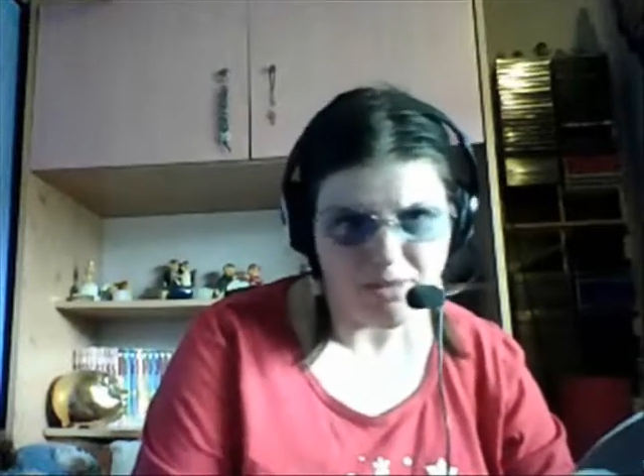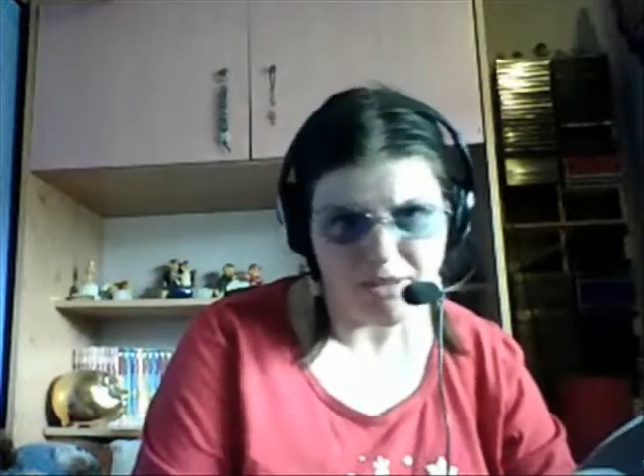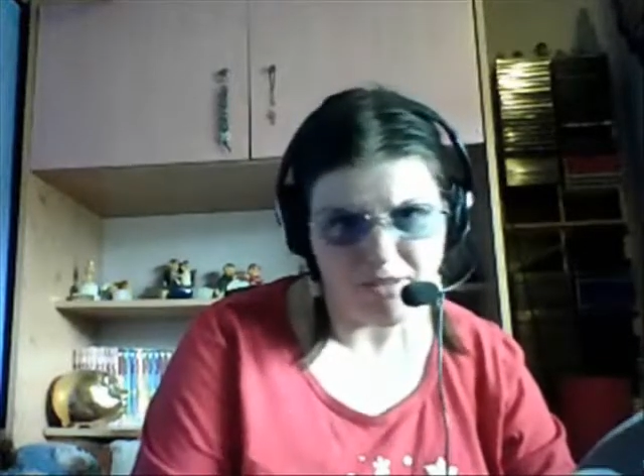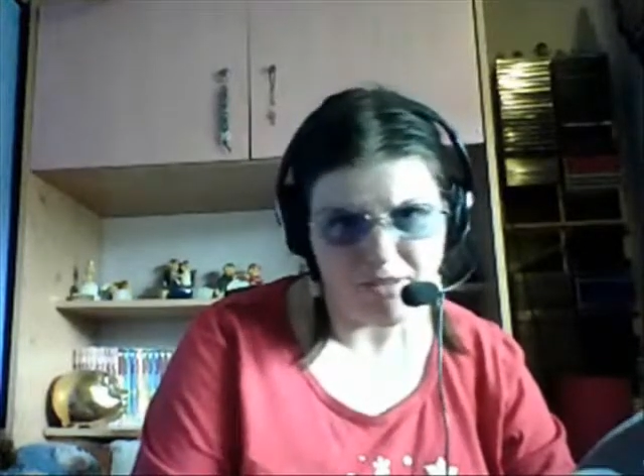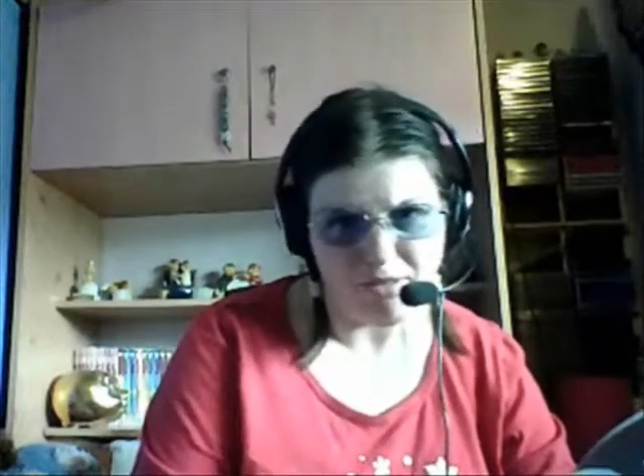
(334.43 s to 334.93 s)

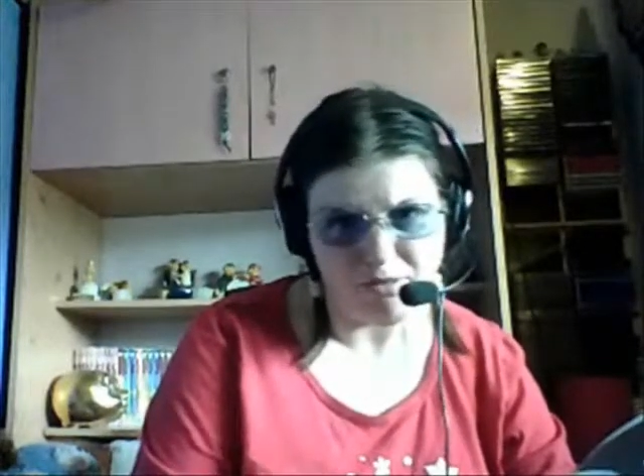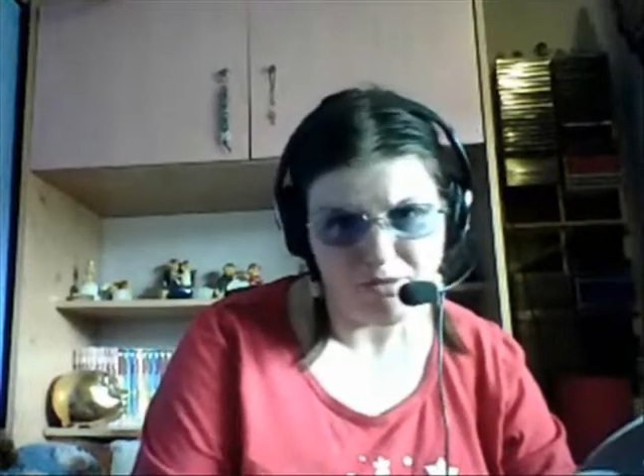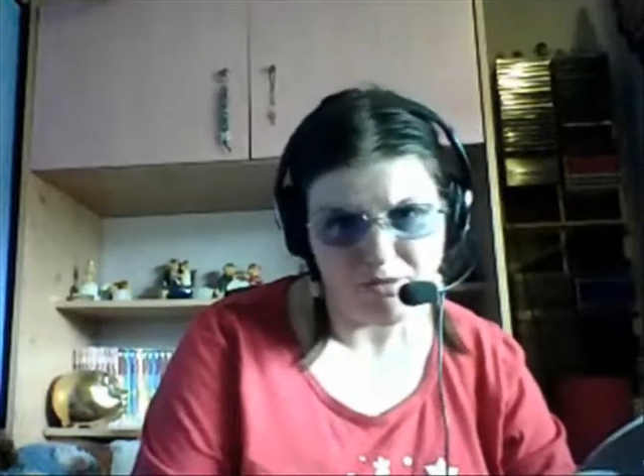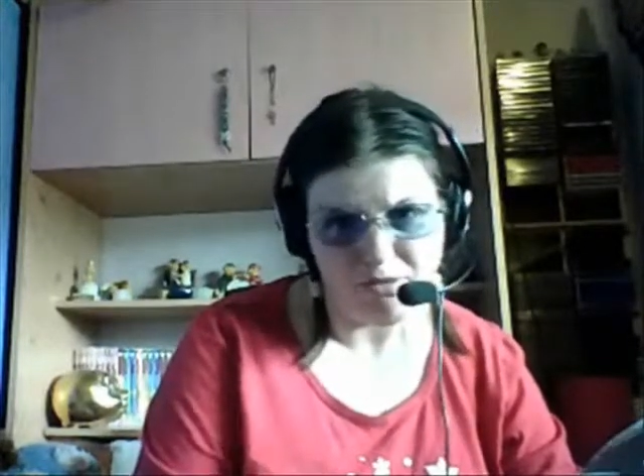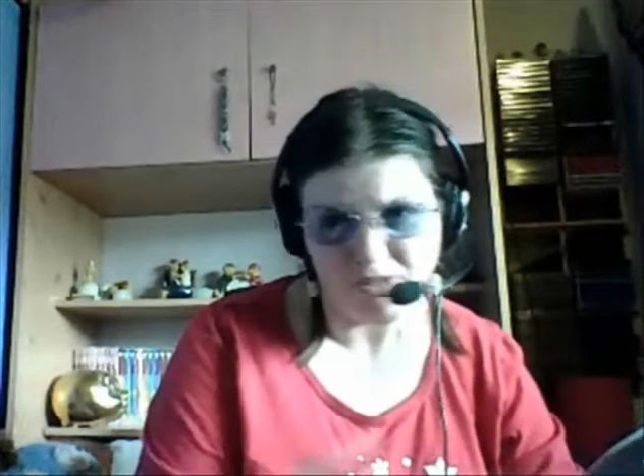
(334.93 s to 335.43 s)

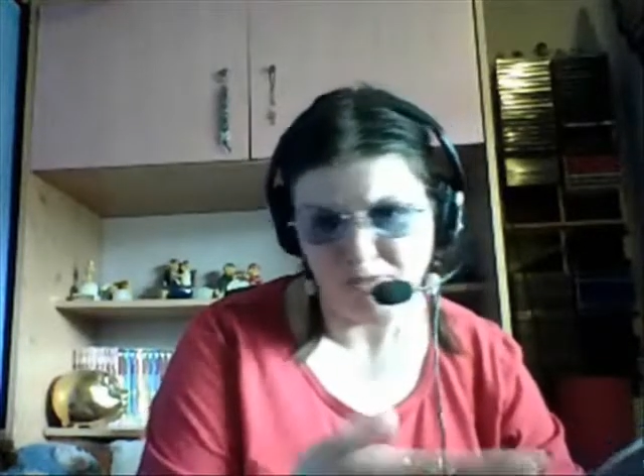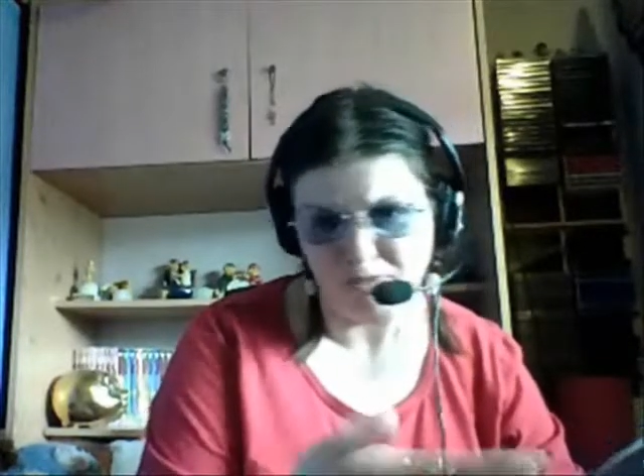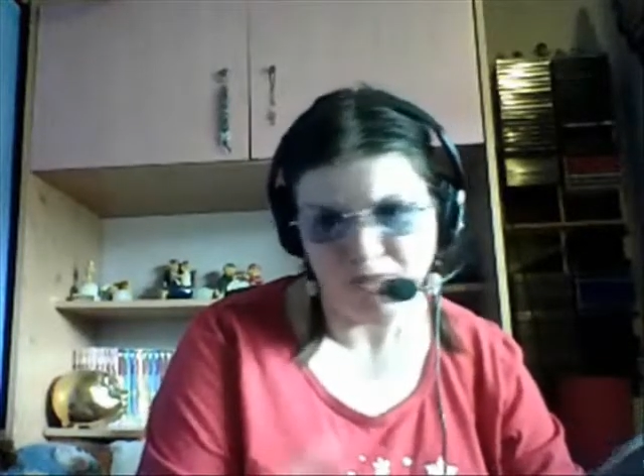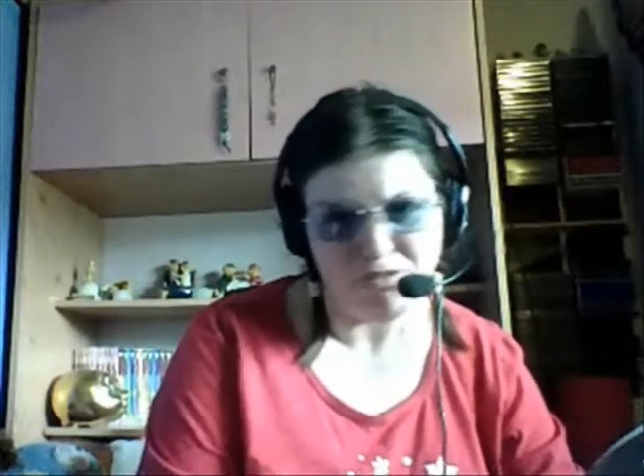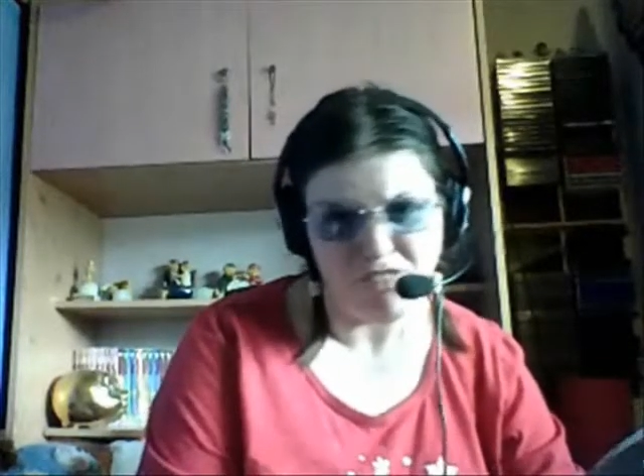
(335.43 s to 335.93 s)
background for
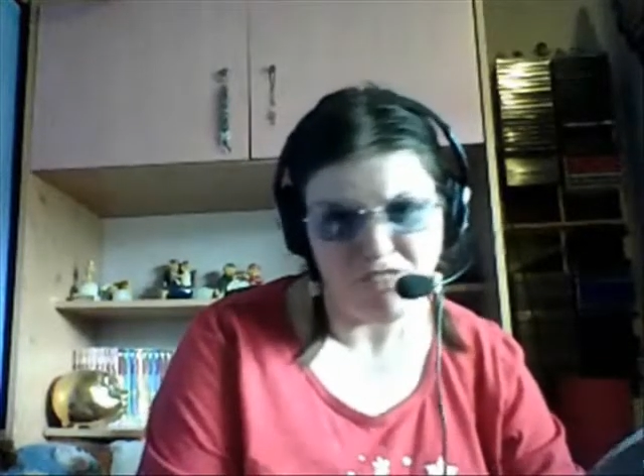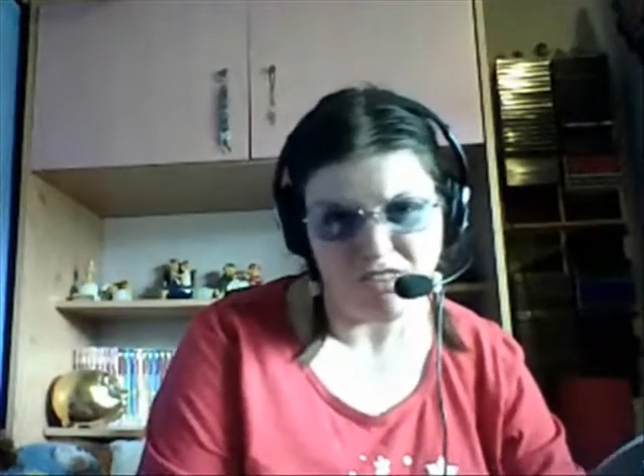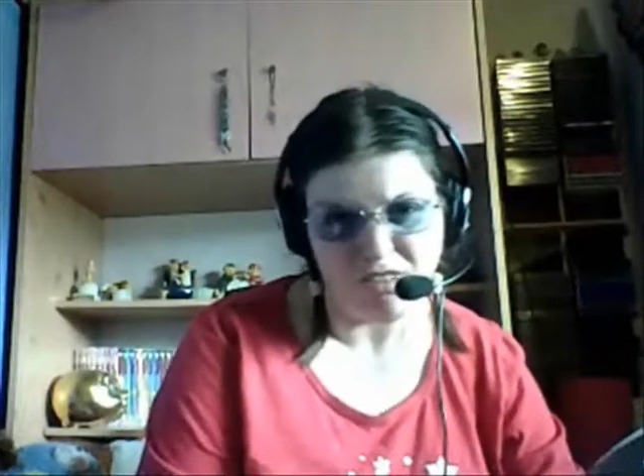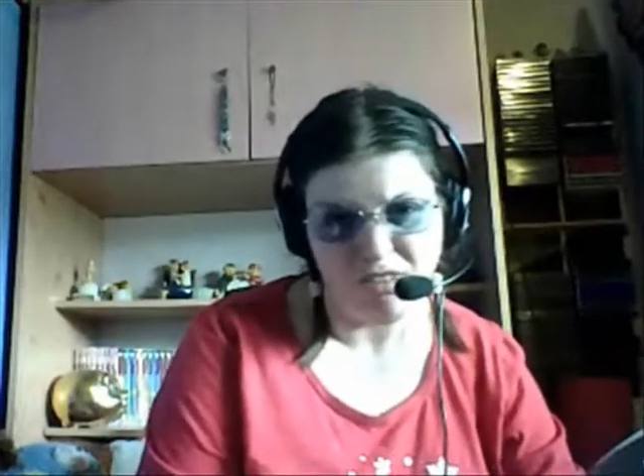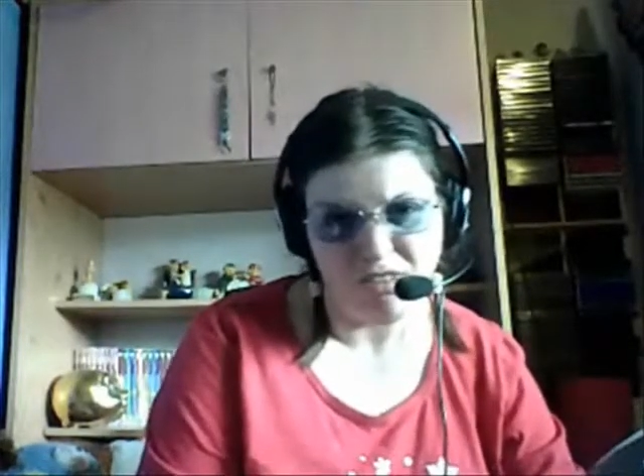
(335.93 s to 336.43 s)
some weird
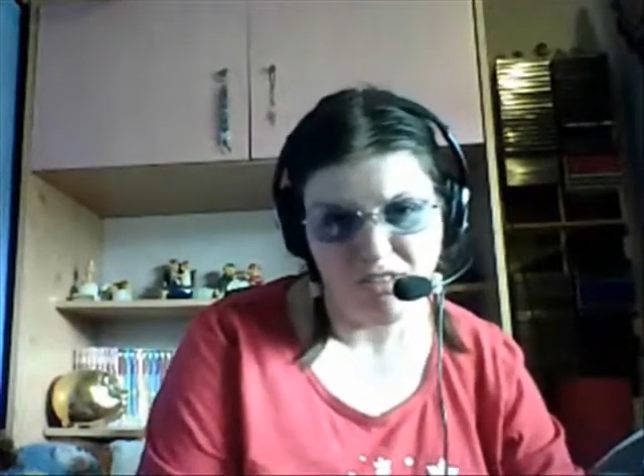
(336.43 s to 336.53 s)
reason.